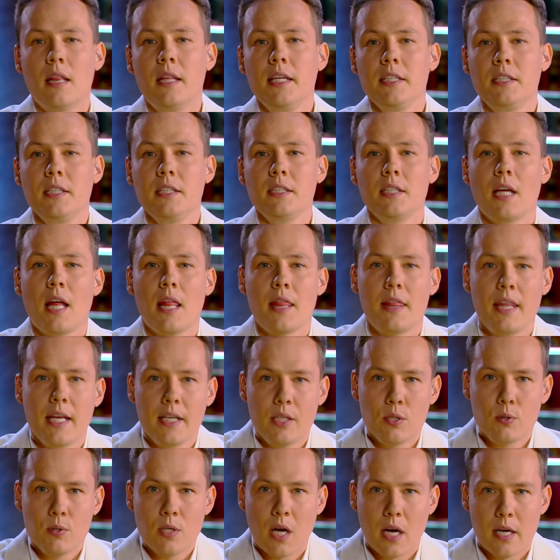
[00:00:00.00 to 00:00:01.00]
leading
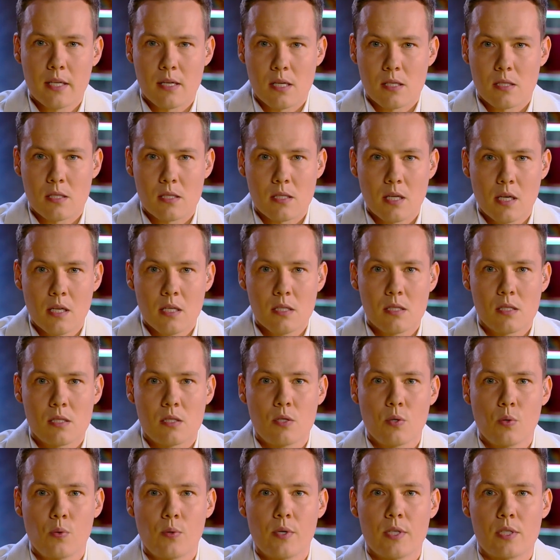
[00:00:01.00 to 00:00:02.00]
the United
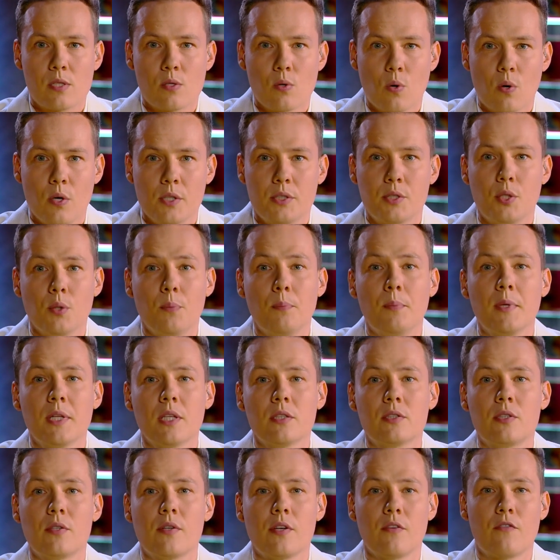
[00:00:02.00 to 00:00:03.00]
States to resort to
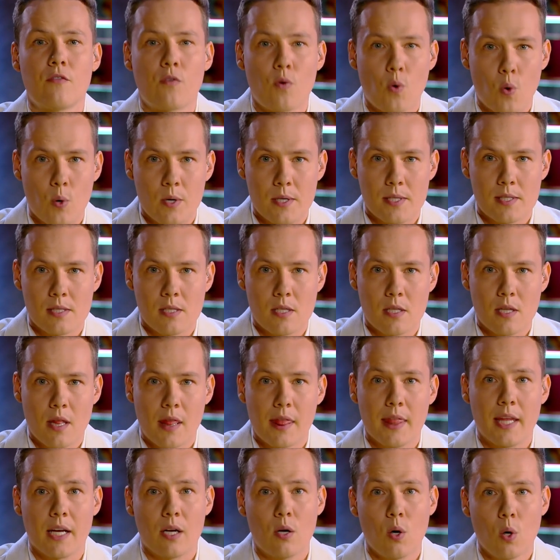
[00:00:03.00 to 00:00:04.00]
military force.
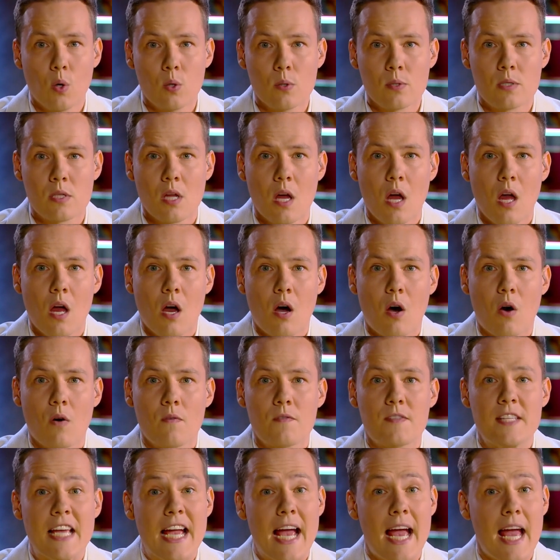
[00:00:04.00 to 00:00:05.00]
The goals
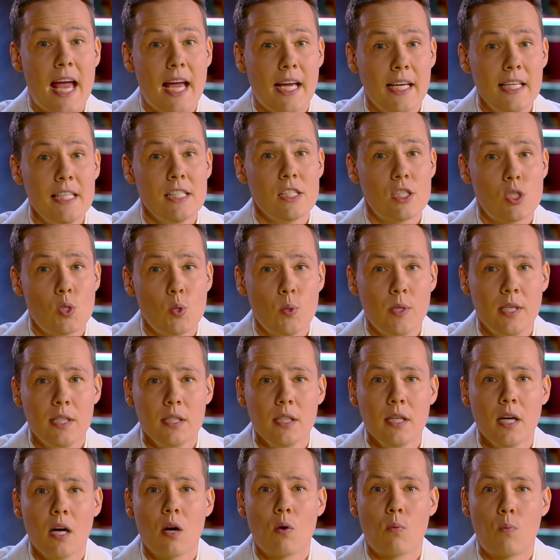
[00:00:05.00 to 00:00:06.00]
of the
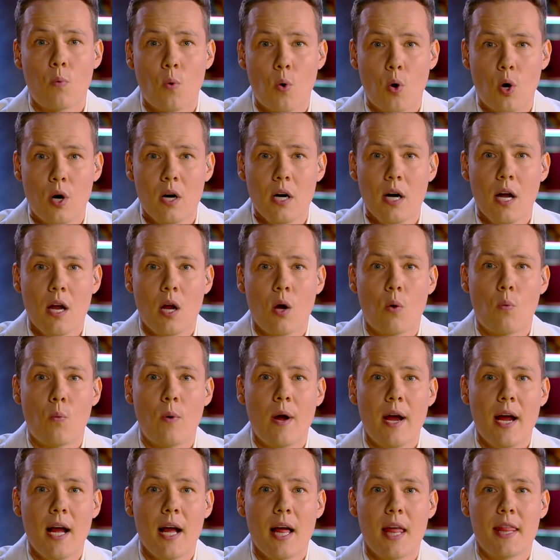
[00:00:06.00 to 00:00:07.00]
ensuing war
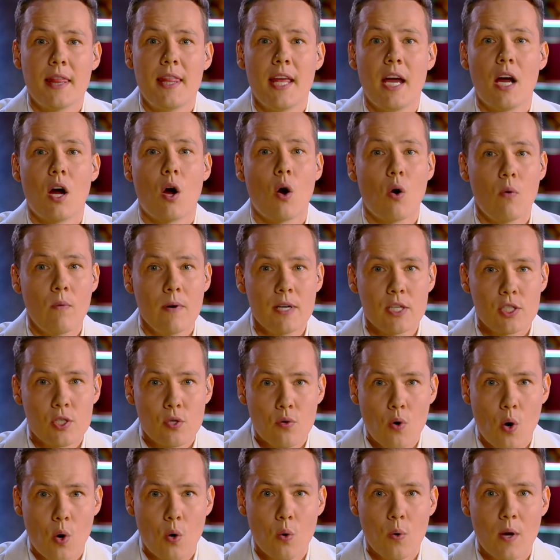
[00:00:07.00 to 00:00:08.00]
were to
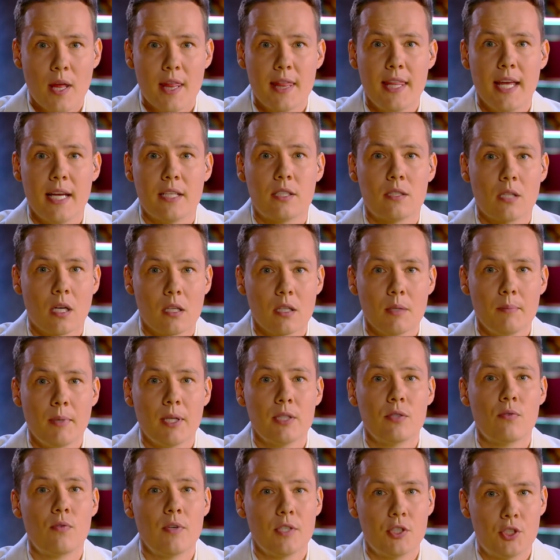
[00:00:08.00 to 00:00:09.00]
overthrow the
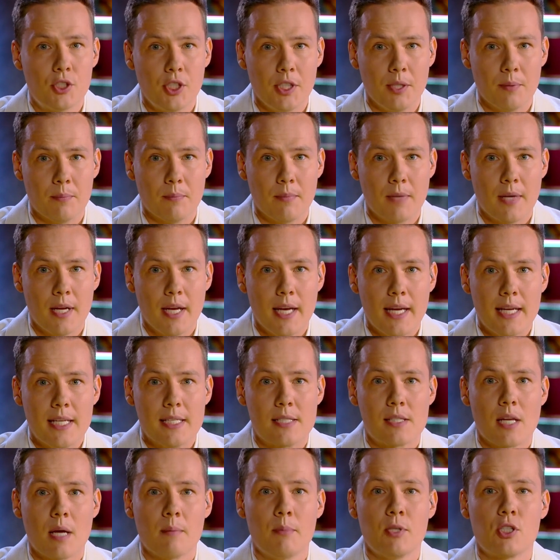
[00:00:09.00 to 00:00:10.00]
Taliban regime,
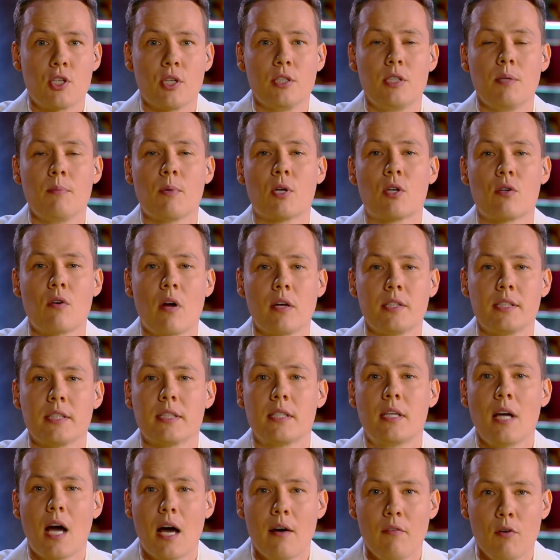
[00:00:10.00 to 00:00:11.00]
establish a
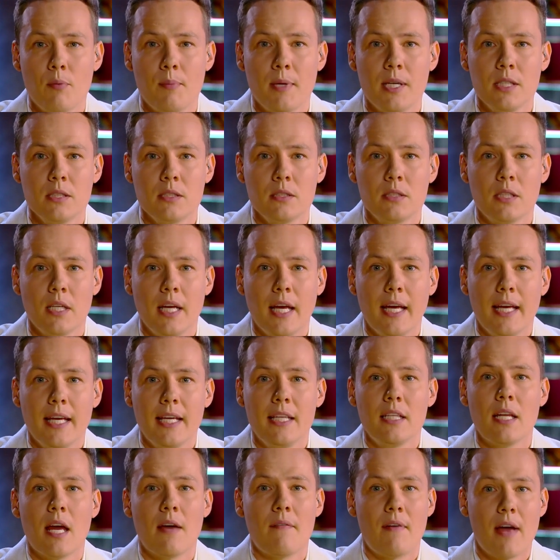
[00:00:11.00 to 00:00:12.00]
democratic government
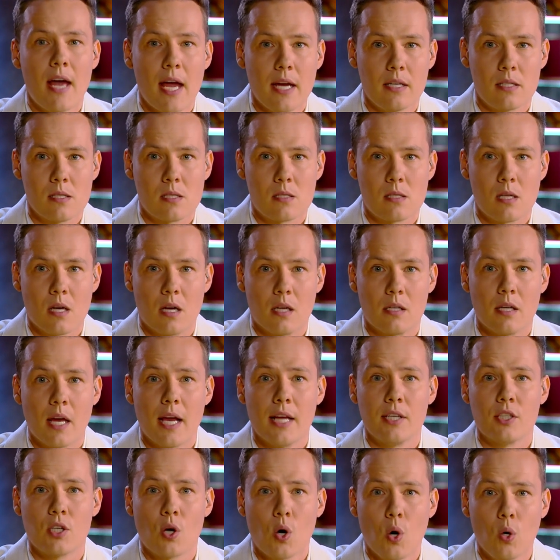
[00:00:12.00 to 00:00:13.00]
in Afghanistan,
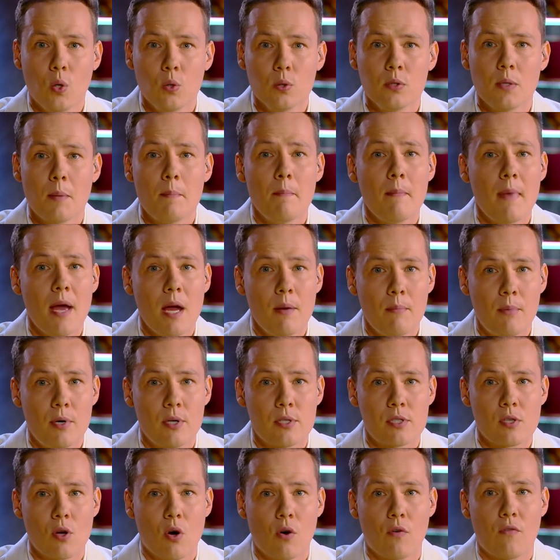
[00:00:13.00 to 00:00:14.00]
and hold
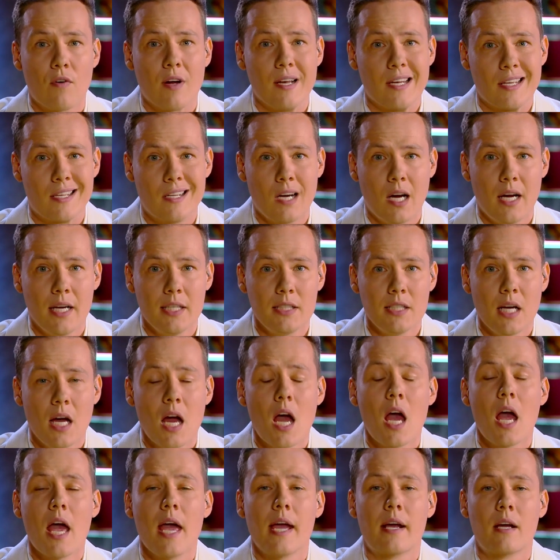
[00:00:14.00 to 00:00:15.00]
members of Al
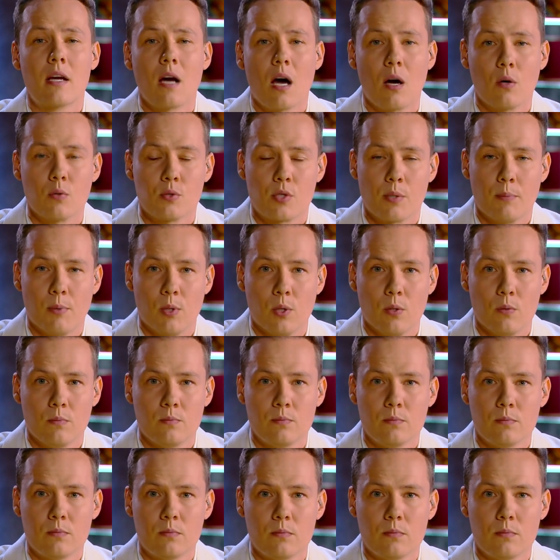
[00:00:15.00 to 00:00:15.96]
Qaeda accountable.